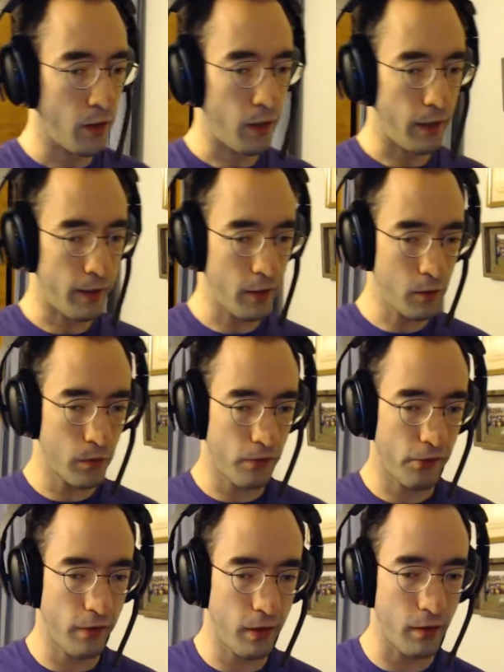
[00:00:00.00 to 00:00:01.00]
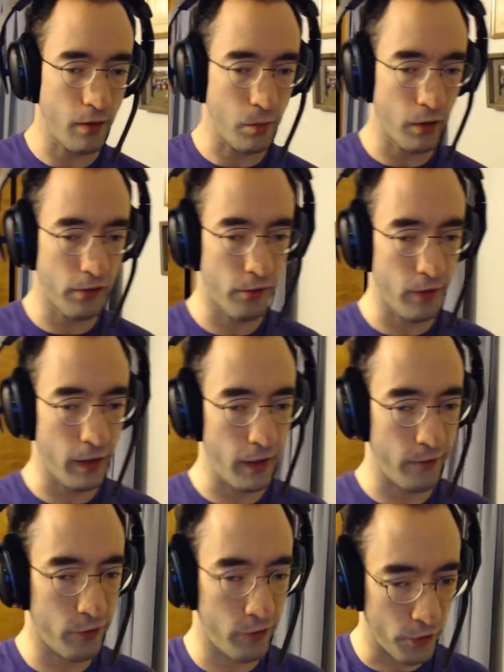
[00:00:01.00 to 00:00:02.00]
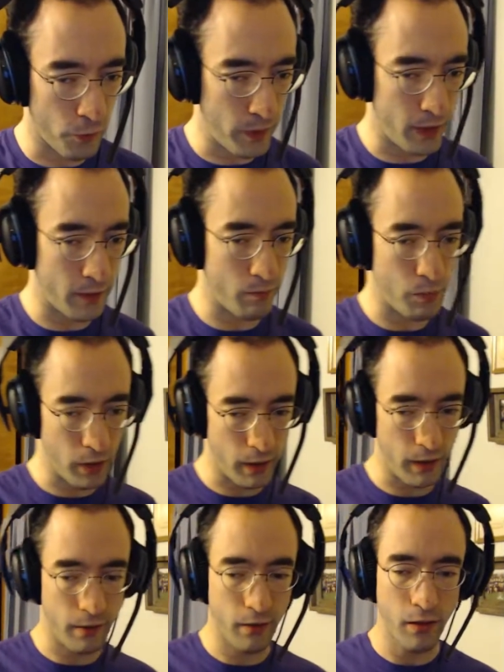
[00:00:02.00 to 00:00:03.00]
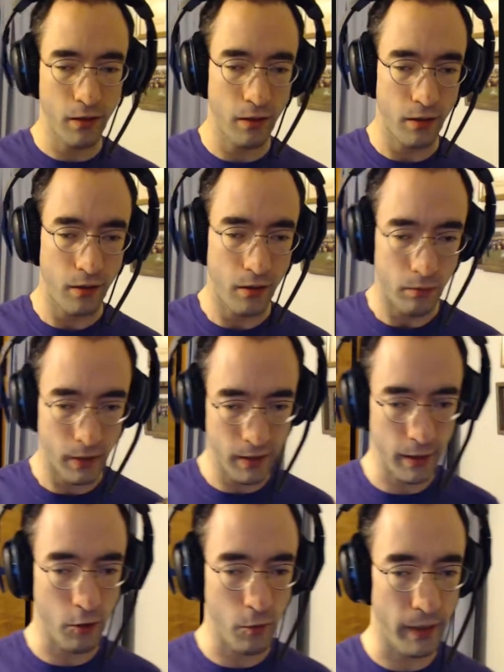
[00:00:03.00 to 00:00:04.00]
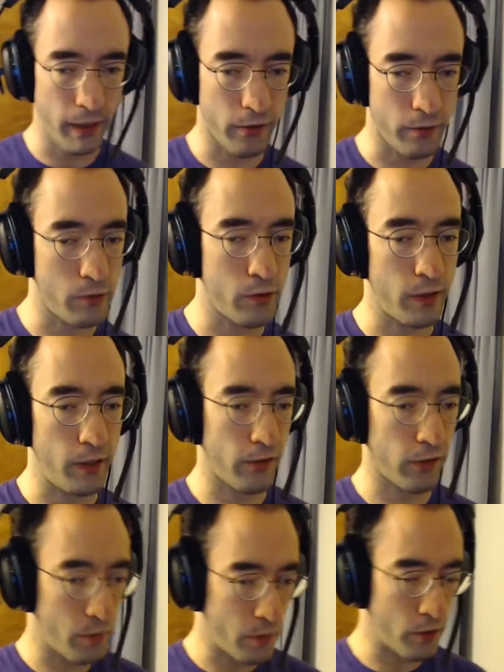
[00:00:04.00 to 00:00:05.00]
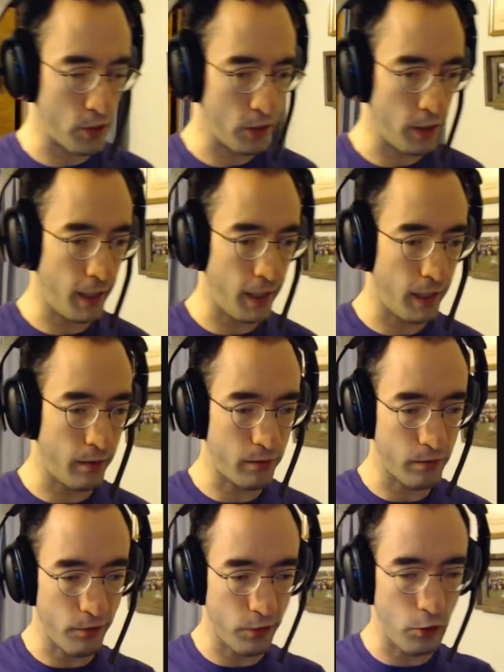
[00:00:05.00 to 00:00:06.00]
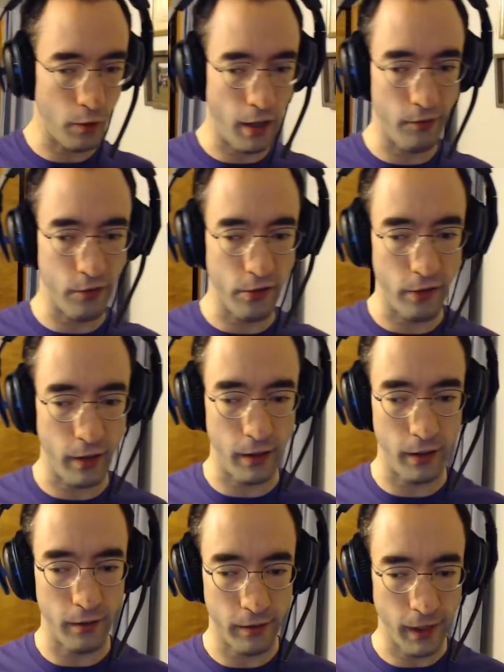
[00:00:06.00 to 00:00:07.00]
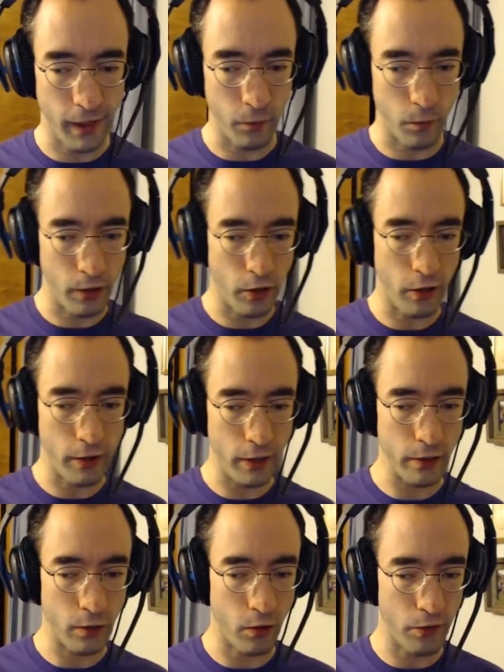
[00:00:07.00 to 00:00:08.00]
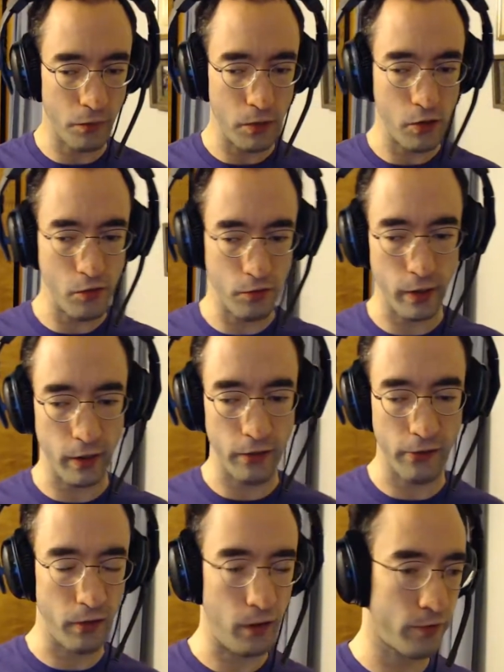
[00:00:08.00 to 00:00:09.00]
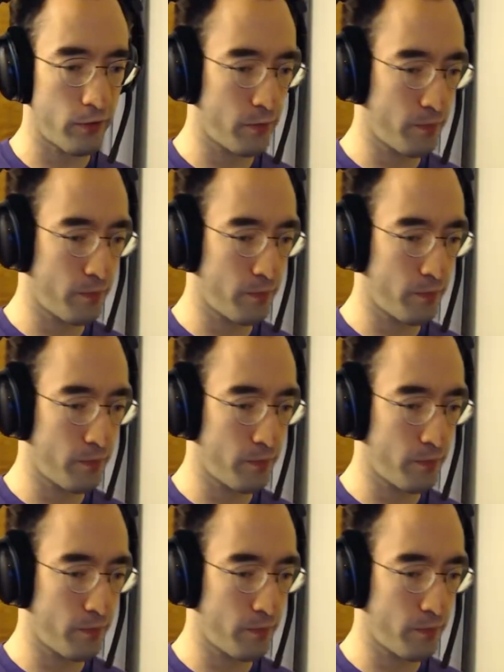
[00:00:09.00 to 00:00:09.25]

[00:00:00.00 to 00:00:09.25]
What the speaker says: Here we're seeing the boss fight at full speed, but we're going to go back through in slow motion and review everything that went on here, all the maneuvering and stuff.